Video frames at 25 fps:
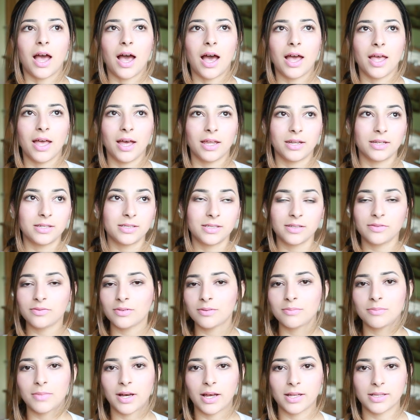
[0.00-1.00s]
I had a
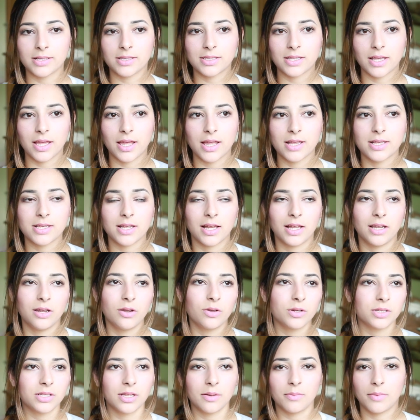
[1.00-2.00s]
different mindset. I
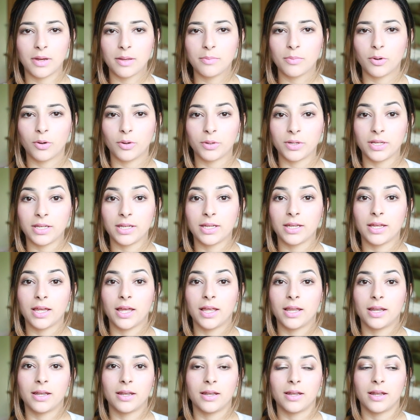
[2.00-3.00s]
looked at my body
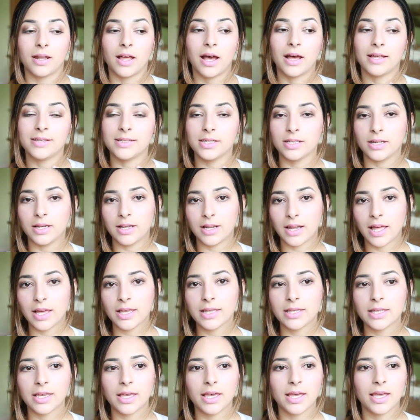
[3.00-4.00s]
and I didn't
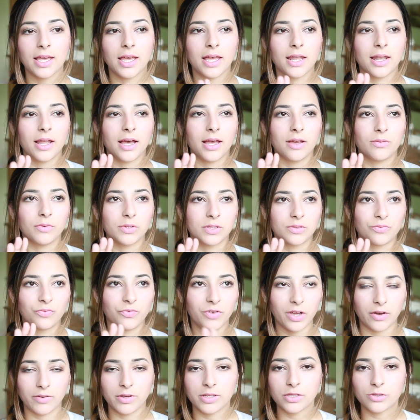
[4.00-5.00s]
like it and I was
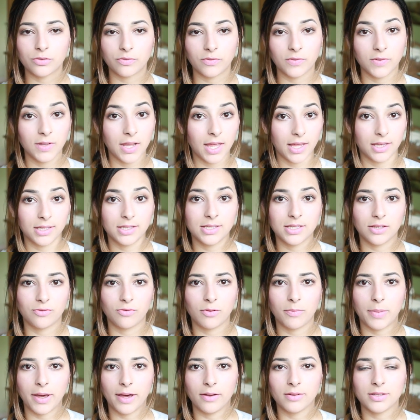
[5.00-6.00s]
very sort of negative
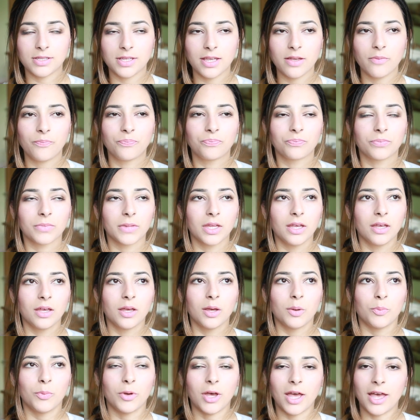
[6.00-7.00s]
about it.
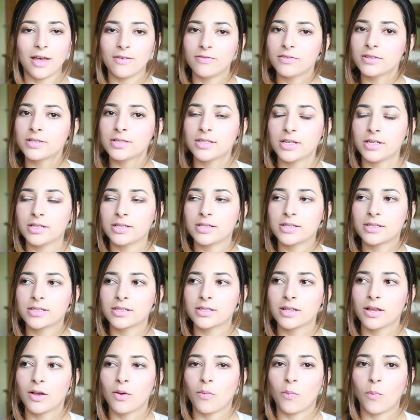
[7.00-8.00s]
But ever
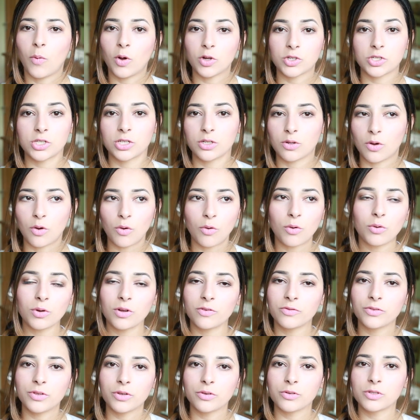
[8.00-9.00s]
since watching all
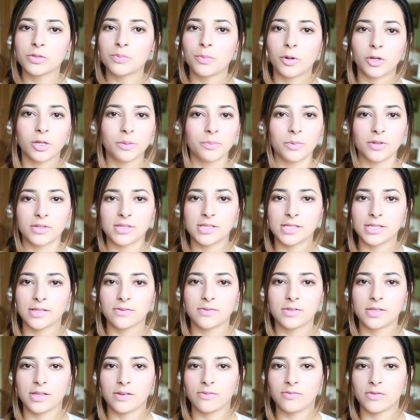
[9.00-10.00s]
of those body
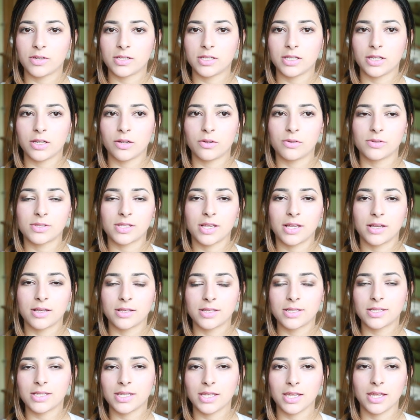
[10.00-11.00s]
positivity videos and
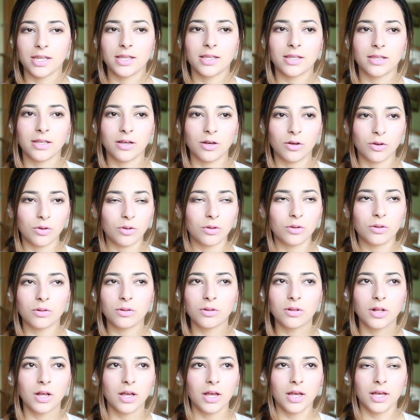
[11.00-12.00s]
seeing the
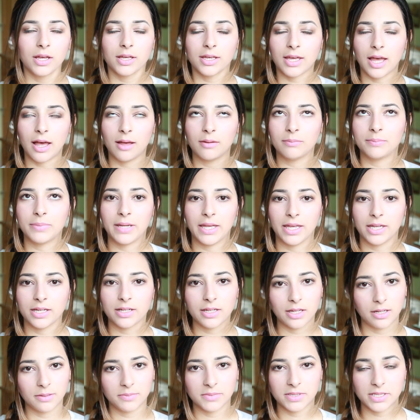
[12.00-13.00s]
whole campaign
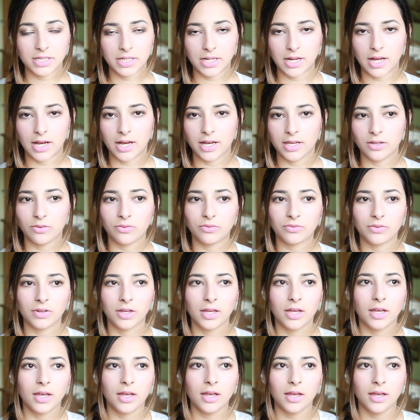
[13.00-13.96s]
come to life,